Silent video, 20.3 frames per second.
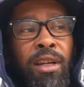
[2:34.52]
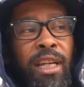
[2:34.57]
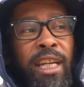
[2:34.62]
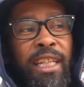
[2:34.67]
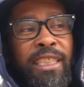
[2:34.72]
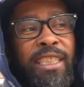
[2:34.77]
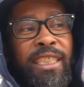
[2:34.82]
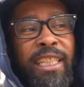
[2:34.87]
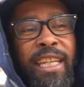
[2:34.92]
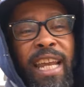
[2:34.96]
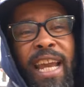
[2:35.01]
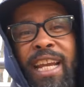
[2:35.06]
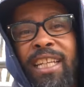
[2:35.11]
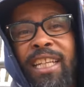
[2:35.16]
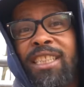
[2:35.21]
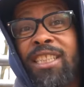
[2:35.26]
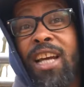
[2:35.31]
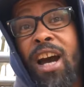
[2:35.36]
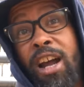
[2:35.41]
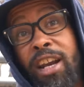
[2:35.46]
is
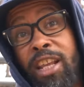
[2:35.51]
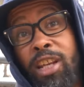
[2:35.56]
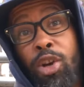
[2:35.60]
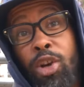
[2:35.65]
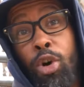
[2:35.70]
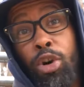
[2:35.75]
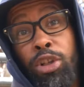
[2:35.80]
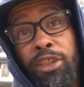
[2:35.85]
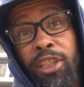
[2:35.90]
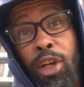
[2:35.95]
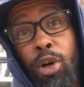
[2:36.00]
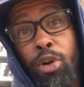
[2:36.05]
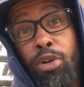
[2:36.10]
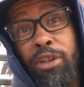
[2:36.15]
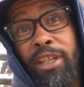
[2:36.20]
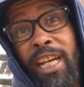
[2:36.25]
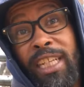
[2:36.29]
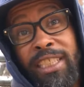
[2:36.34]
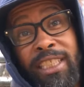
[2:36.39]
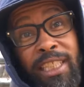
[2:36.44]
today's Cane Corso,
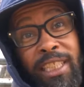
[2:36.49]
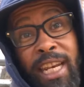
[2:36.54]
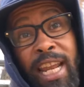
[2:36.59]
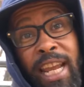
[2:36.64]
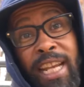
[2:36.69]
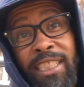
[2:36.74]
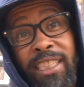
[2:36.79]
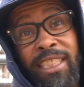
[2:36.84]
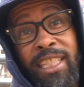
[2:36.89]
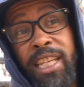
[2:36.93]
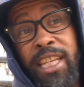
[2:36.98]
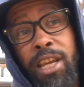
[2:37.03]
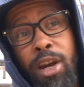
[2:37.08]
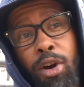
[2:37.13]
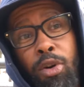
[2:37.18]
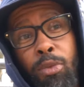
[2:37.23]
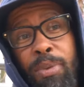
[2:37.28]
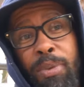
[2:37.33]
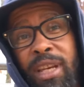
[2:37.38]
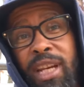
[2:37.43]
yesterday's
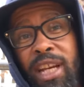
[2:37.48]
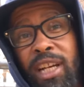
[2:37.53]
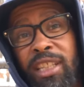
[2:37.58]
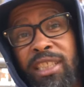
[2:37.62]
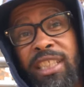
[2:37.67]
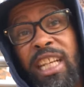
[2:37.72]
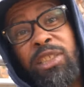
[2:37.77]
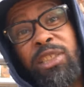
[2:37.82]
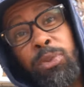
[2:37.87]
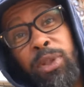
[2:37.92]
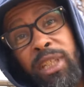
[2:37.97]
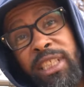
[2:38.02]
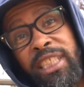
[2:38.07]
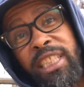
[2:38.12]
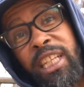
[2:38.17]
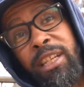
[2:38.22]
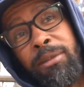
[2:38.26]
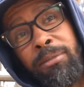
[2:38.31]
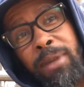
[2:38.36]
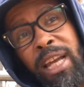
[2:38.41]
Neo, because that's what it
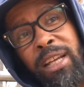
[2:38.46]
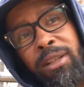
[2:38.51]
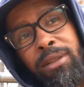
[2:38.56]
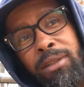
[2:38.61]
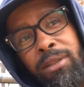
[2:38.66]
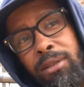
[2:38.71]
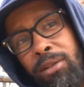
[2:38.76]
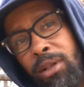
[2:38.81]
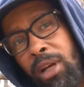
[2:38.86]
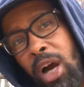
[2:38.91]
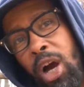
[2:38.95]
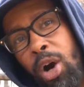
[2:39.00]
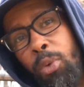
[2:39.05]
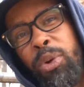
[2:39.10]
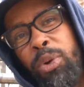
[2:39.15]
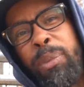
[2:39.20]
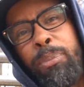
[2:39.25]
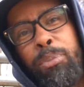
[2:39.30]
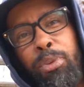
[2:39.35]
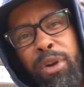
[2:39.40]
seemed like uh,
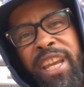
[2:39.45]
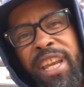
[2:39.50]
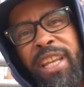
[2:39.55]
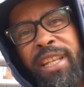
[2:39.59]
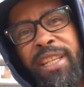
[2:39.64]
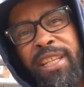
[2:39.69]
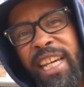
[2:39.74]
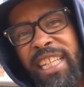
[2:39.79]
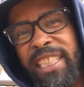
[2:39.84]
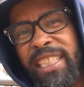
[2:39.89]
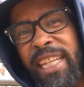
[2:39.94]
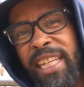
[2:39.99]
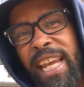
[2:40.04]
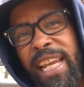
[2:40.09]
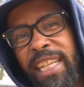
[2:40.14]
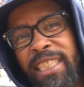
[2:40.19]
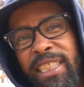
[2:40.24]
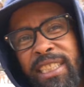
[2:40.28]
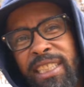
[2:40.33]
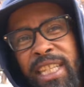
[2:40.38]
we breed.
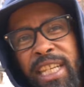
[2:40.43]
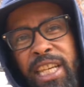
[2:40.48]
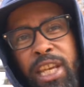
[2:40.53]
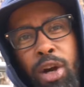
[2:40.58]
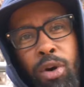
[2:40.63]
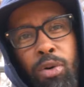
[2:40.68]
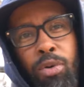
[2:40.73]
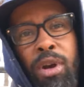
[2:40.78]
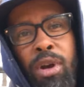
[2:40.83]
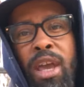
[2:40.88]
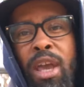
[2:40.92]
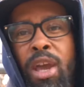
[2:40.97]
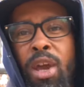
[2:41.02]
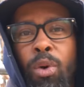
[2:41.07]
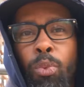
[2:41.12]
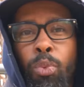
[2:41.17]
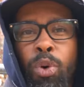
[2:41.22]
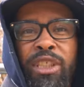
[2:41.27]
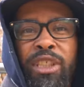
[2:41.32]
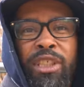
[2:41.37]
yesterday's Neo,
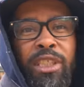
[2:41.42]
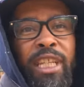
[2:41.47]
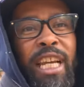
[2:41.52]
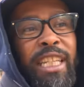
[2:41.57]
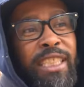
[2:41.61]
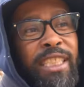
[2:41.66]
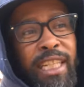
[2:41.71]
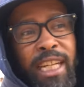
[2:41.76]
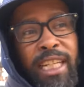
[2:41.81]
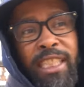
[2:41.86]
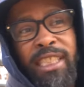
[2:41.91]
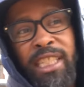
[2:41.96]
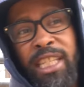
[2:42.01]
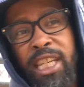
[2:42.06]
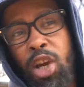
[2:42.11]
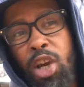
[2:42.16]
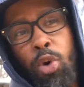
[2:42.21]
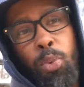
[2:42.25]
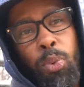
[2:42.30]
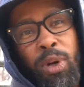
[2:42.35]
uh-huh. which yesterday's
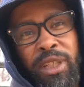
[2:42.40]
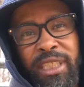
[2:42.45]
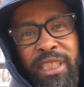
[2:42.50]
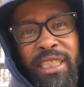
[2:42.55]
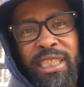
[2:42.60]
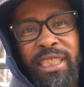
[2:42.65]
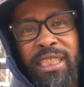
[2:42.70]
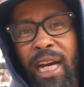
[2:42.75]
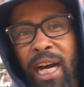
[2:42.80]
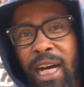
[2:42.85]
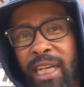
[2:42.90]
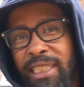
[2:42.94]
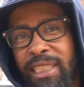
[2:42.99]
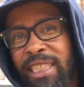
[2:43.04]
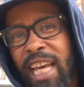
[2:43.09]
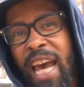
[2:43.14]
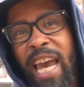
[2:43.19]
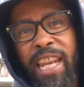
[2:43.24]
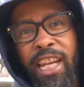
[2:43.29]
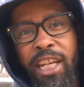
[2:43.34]
Neo was a, a
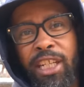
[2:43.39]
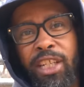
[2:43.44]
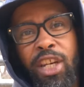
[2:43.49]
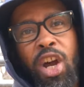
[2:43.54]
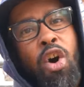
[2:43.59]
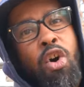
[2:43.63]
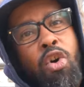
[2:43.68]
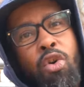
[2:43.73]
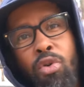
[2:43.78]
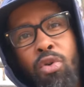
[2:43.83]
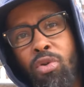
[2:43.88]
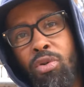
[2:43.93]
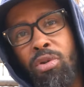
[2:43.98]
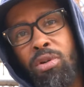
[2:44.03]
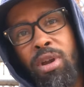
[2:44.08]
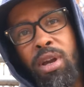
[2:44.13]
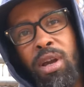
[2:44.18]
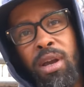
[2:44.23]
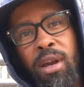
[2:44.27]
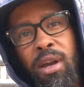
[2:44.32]
tighter dome,
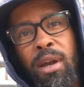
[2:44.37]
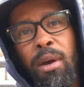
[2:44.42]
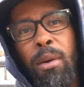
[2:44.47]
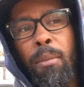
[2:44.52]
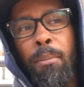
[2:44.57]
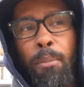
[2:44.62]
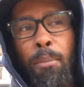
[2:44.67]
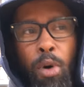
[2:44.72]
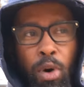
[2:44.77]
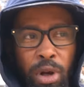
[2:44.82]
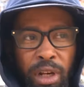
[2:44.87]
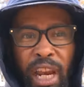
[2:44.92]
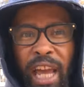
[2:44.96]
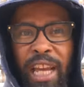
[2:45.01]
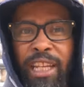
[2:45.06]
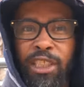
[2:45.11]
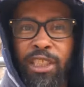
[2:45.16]
more, like